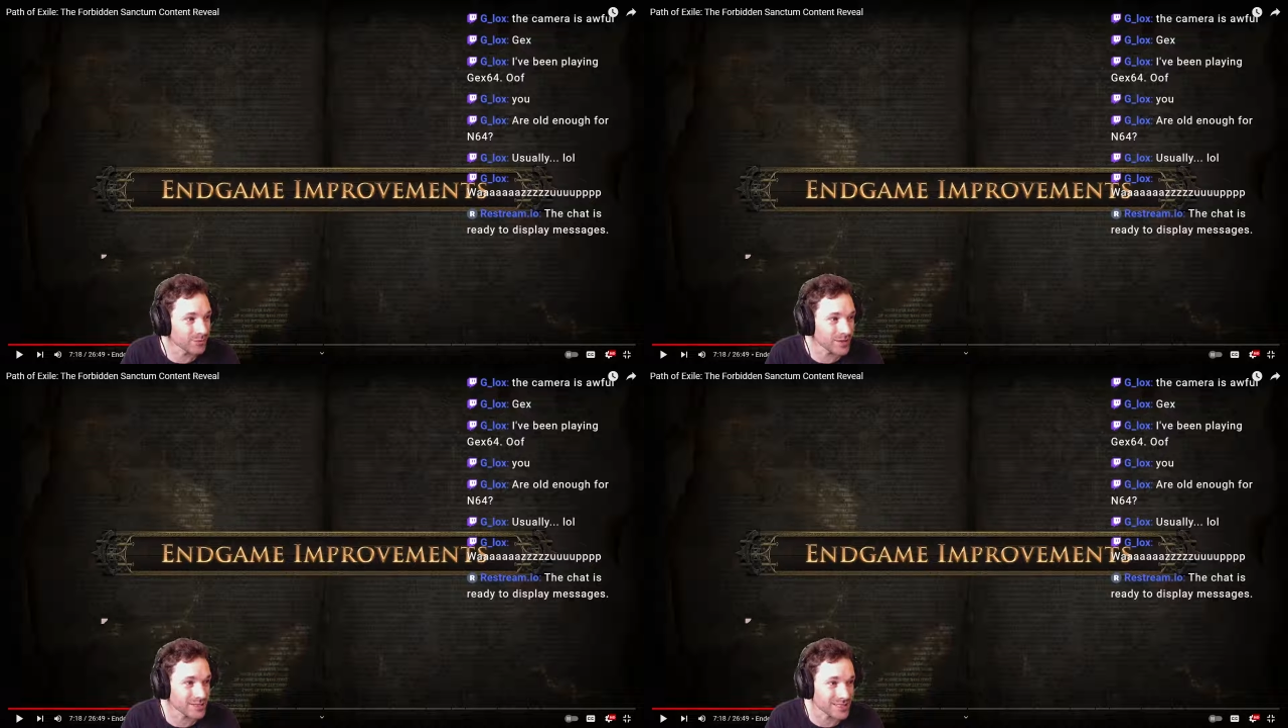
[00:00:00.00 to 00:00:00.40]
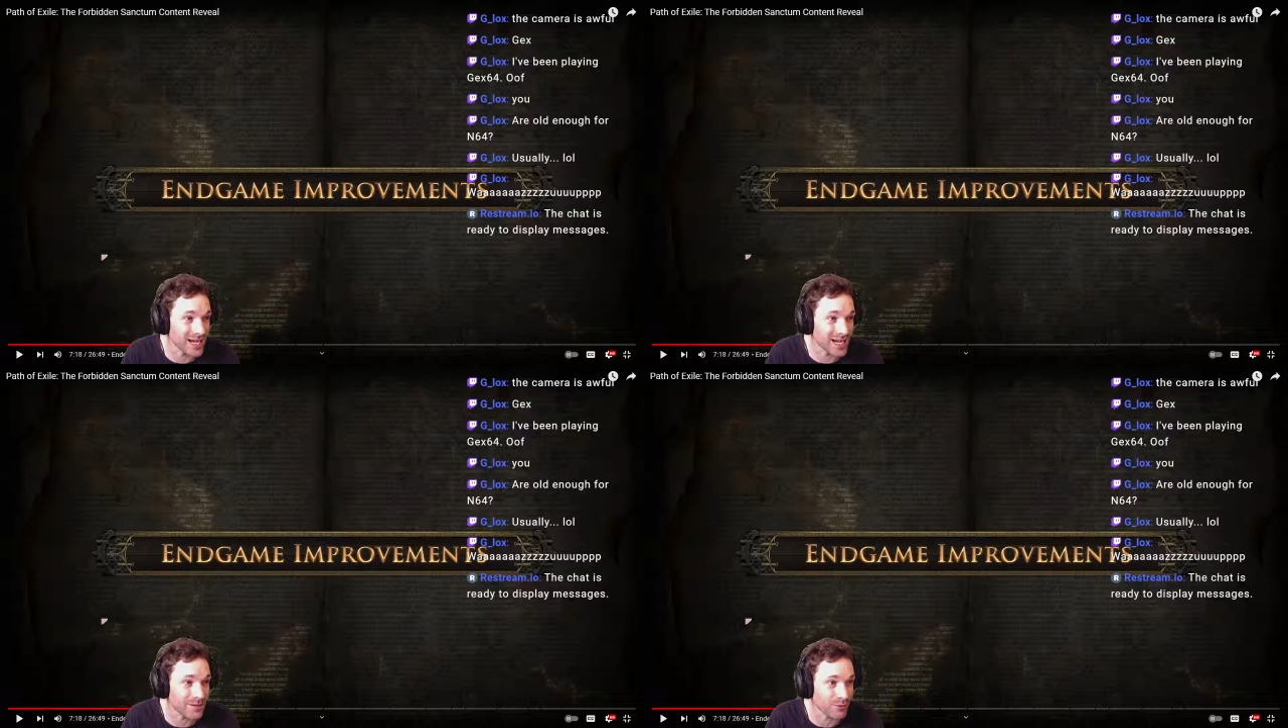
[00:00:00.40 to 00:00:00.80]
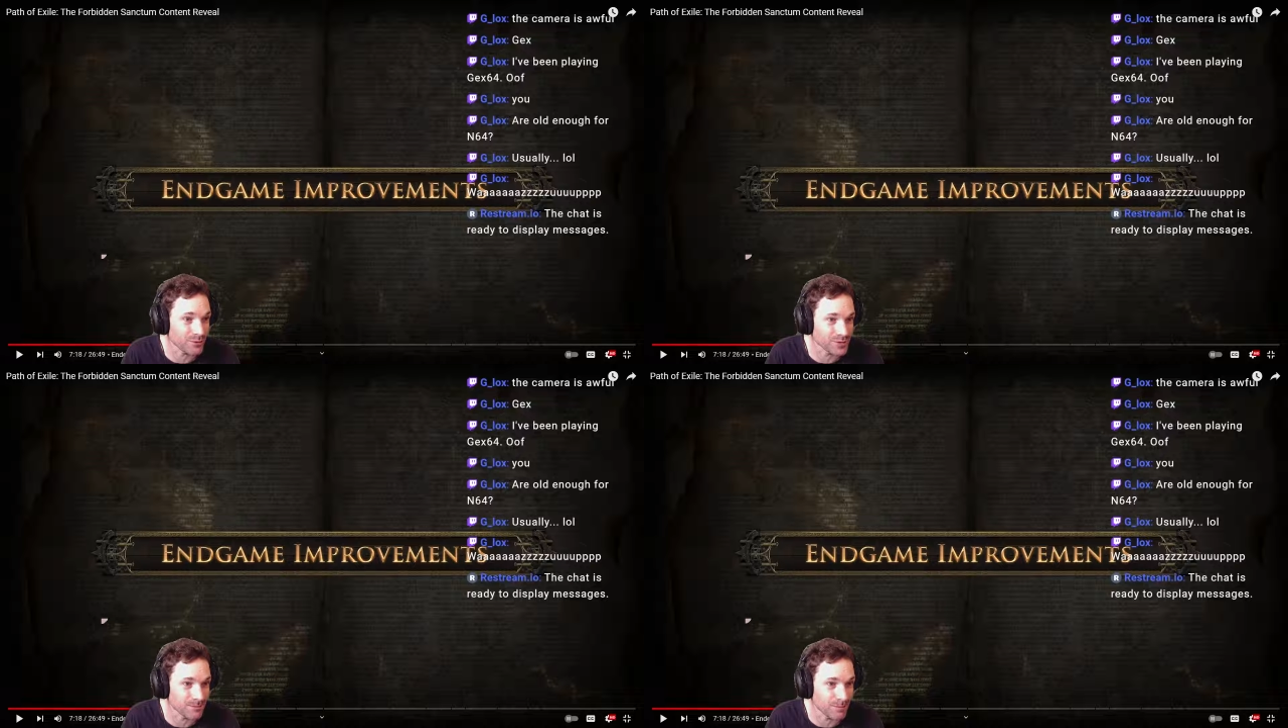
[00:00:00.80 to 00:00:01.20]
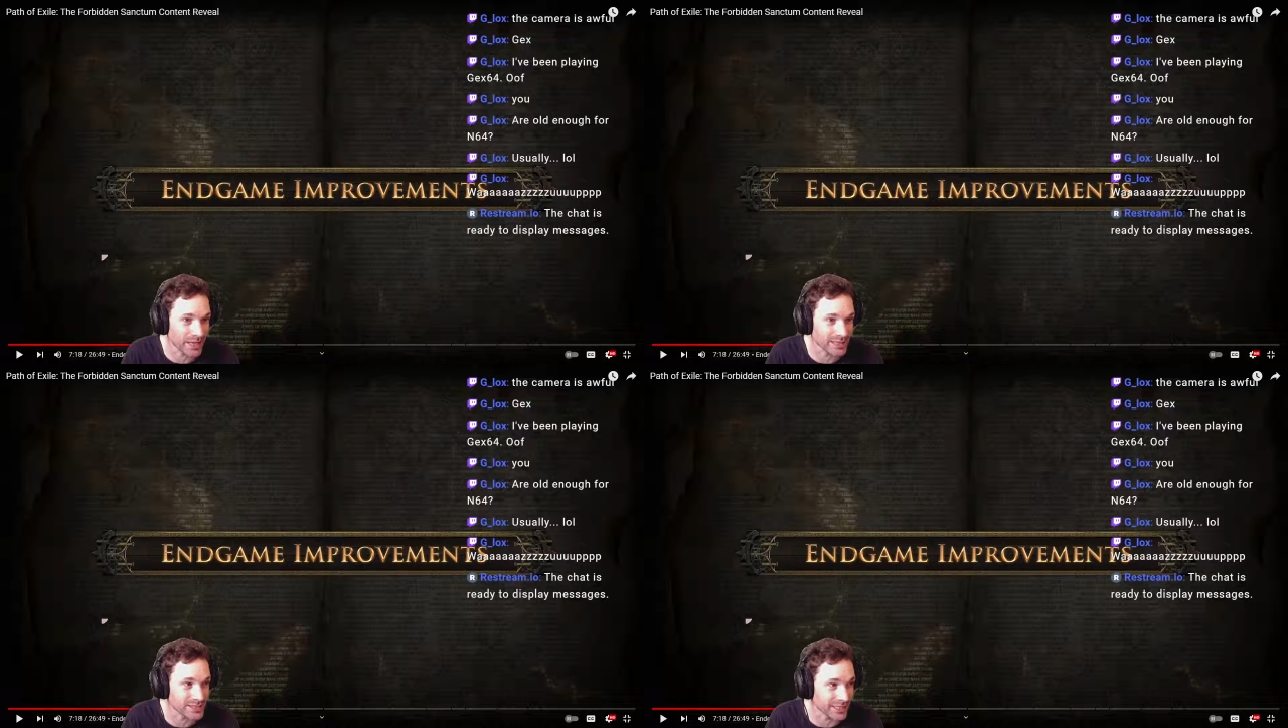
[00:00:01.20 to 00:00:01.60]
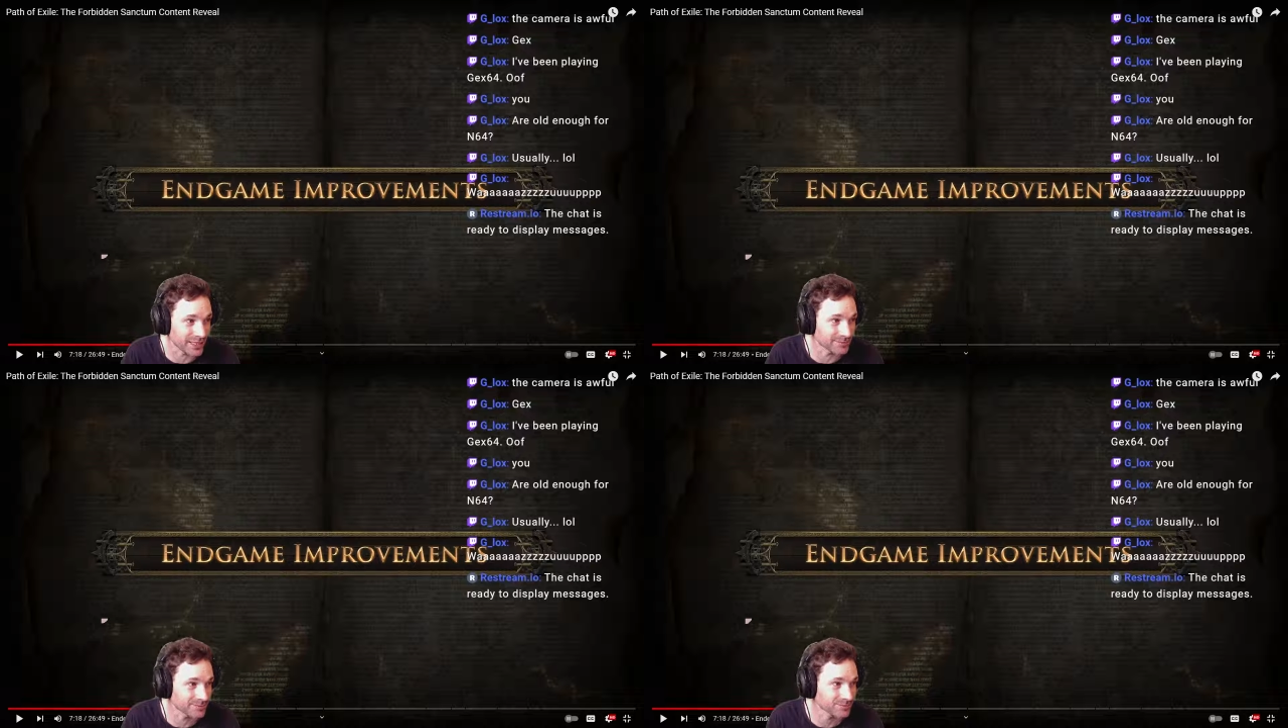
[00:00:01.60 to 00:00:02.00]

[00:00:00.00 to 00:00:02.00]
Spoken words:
but at the time it was amazing.